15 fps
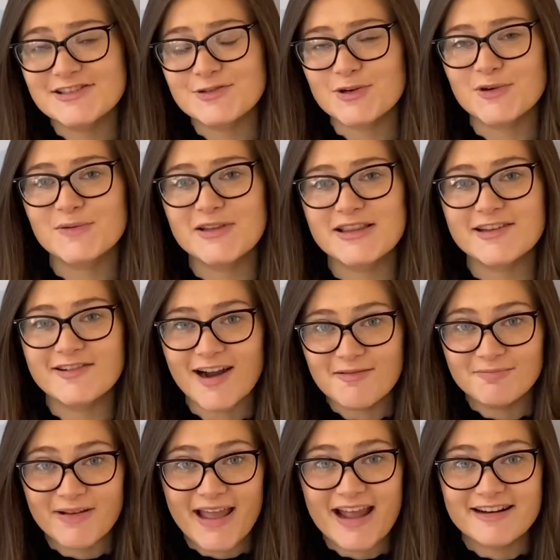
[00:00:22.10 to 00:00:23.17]
with the
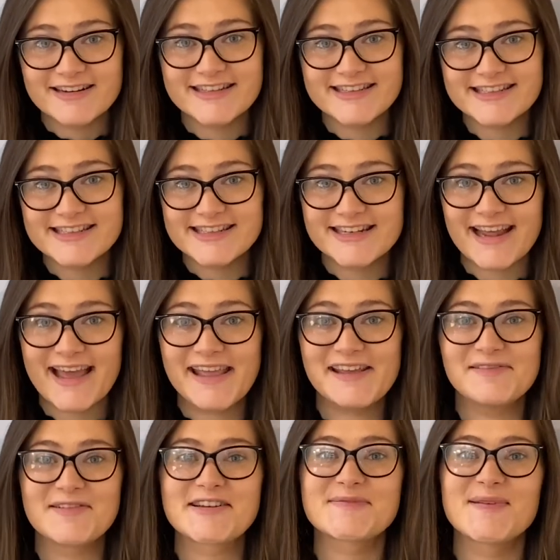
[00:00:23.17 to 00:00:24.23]
grandparents today,
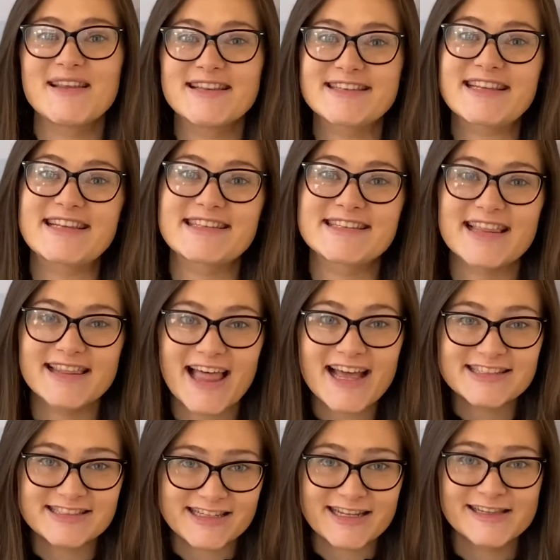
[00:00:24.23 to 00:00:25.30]
which means it's the
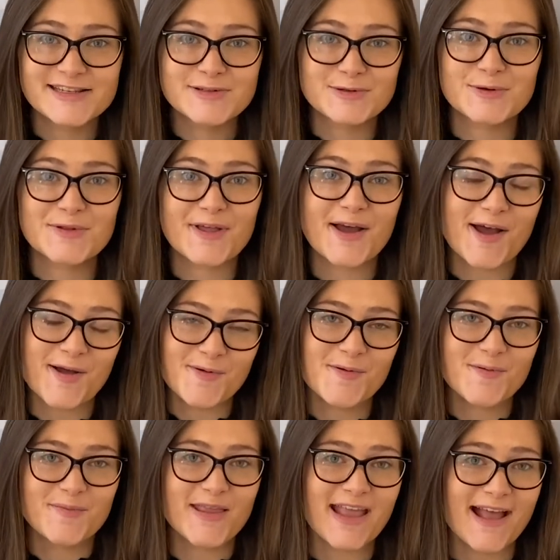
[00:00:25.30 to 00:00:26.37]
last daily draw that I will
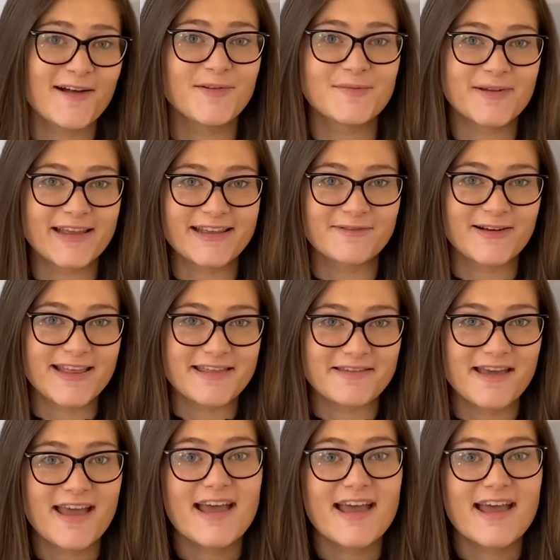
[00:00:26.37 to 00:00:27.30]
be helping with.